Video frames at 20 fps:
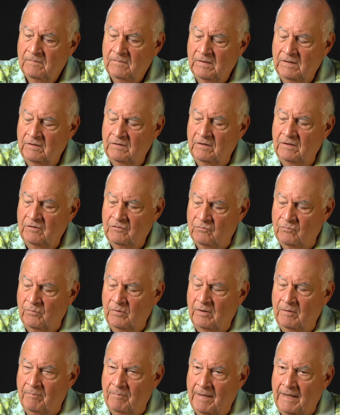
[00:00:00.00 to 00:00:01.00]
it, it's
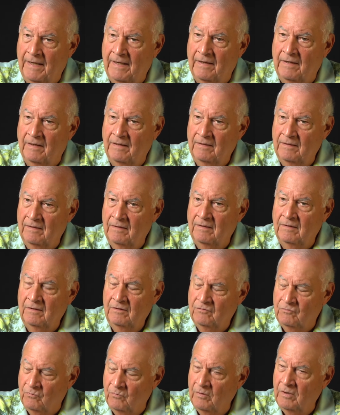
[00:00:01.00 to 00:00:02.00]
really bad. It,
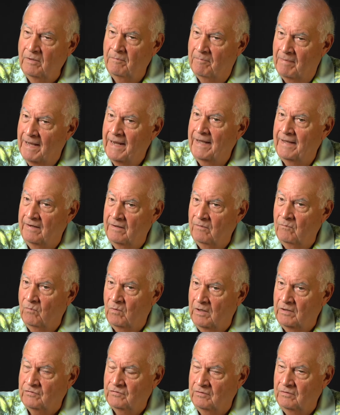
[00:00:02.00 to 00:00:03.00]
it's really bad in
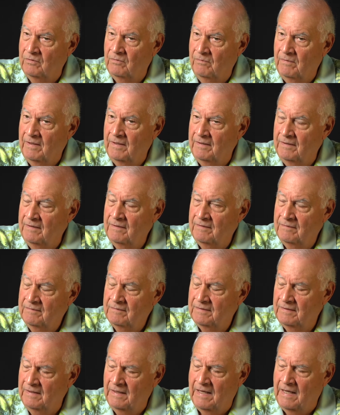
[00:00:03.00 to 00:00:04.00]
Washington right
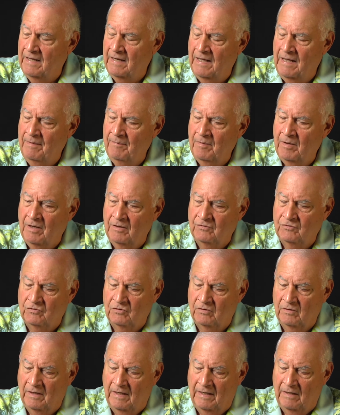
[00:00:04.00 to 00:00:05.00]
now, and I, I'm not
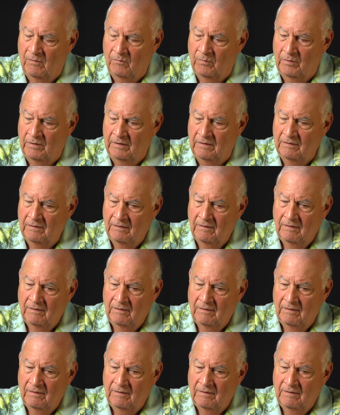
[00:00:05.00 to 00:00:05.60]
sure how we.